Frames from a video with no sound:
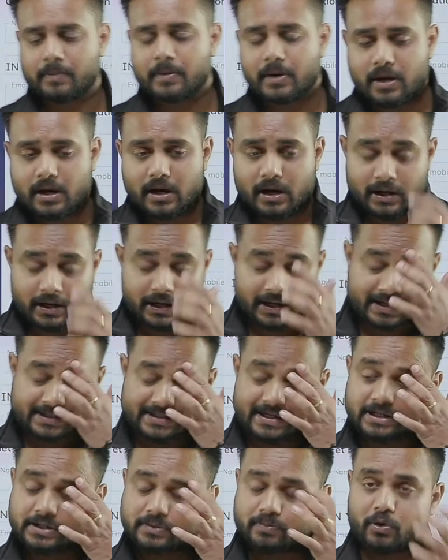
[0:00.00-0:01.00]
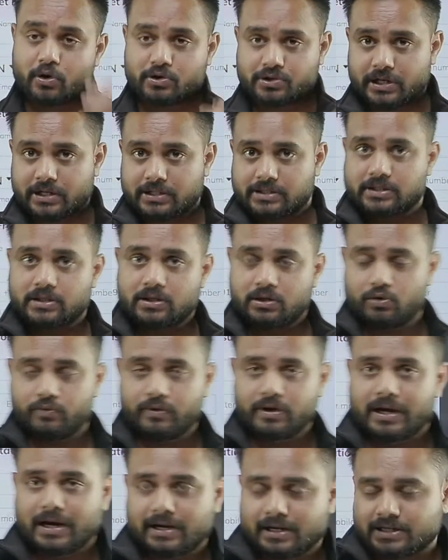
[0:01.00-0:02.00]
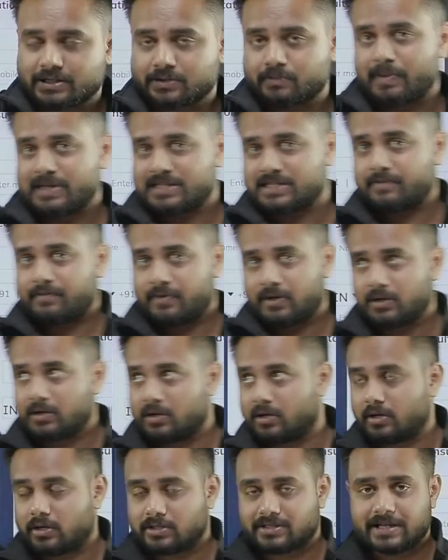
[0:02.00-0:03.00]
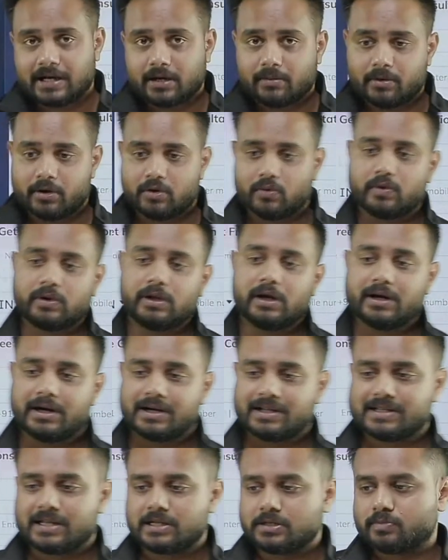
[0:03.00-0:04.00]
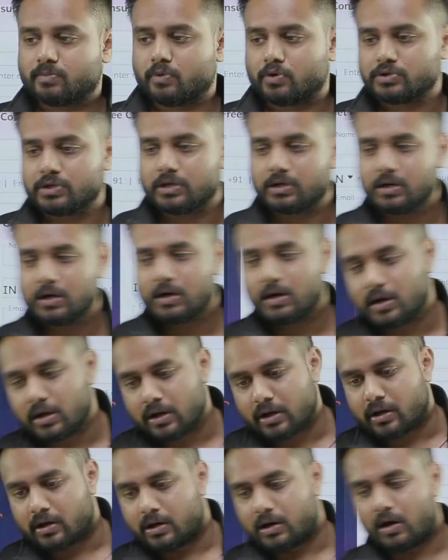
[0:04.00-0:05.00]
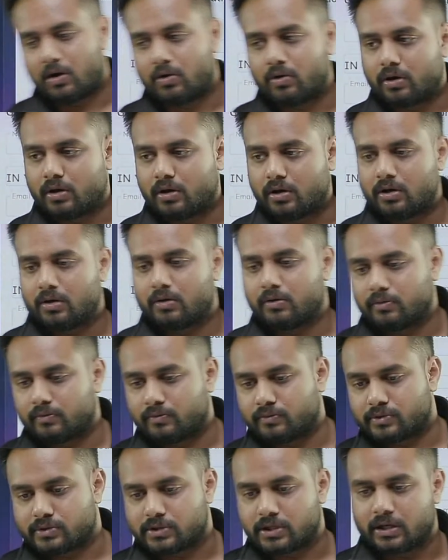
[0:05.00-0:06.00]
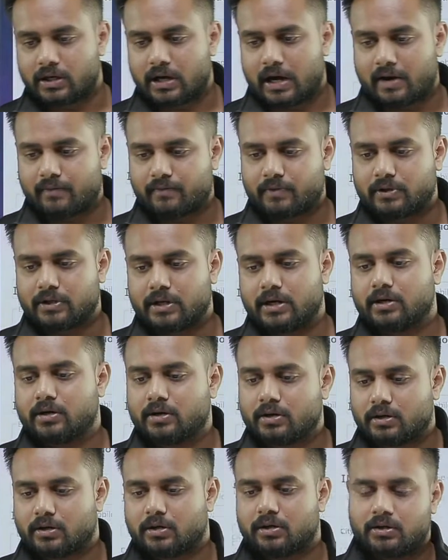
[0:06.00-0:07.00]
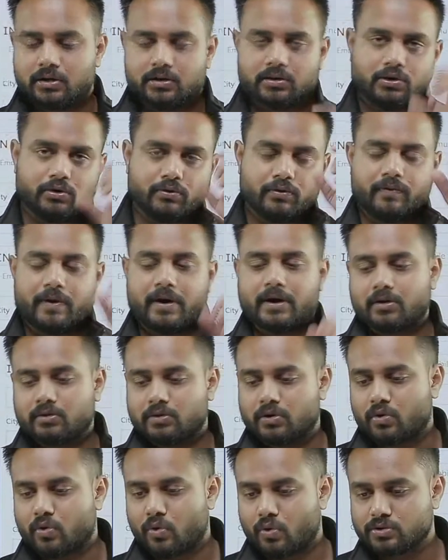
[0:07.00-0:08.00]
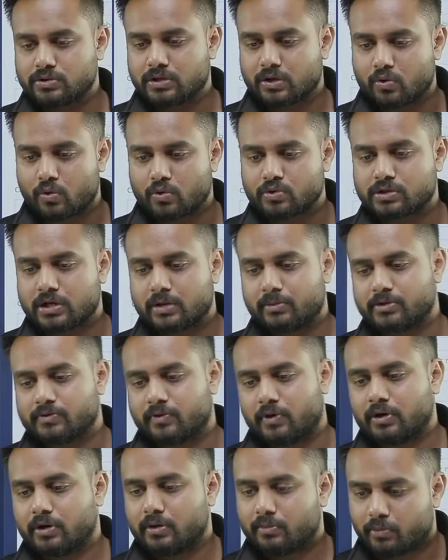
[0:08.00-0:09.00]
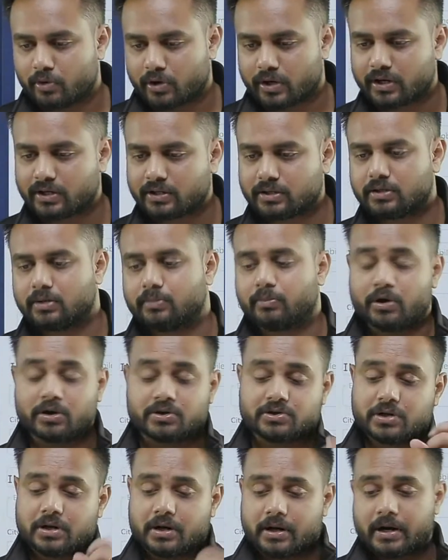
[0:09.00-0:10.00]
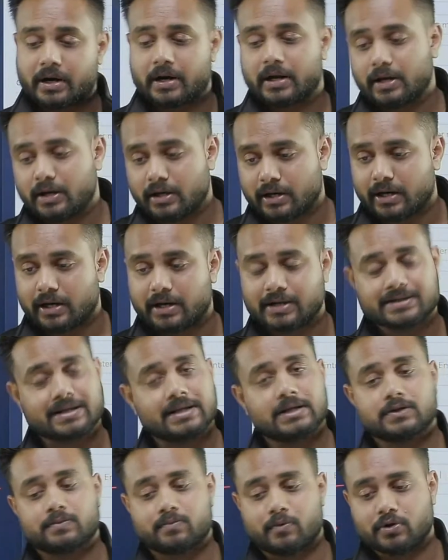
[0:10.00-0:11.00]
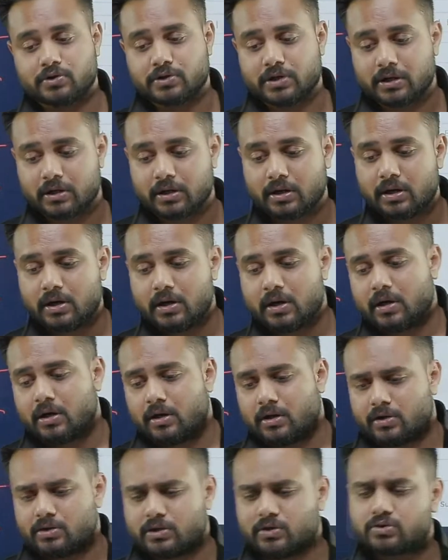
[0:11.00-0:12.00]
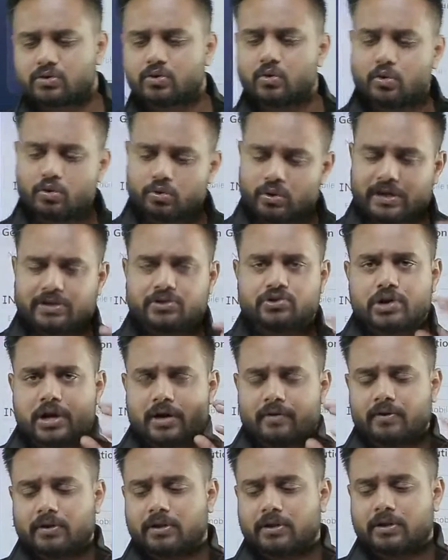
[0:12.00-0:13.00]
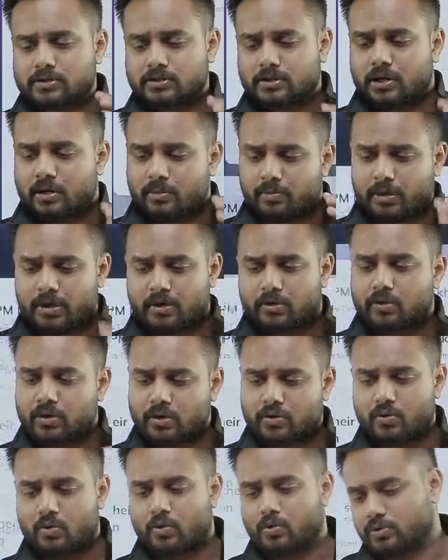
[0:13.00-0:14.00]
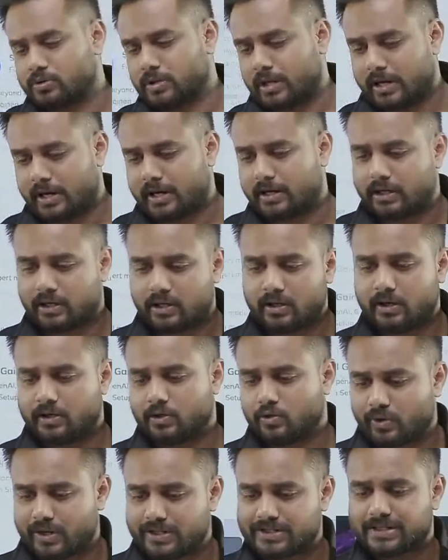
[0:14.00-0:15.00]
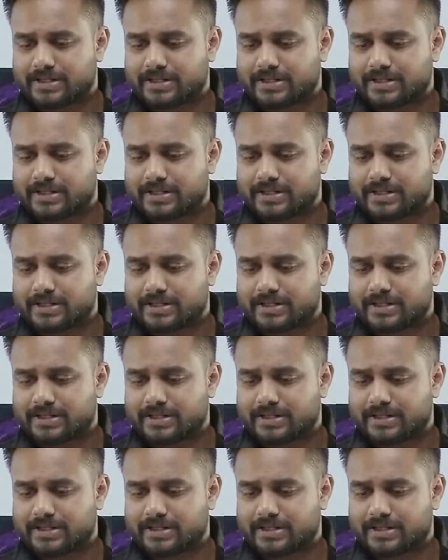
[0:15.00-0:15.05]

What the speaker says: data science projects. You will get a specific segment over there, data science project. Now see, after that you will find out the course. The course name is what? Production ready data science project. Now just go and check with this particular course, and here you can see the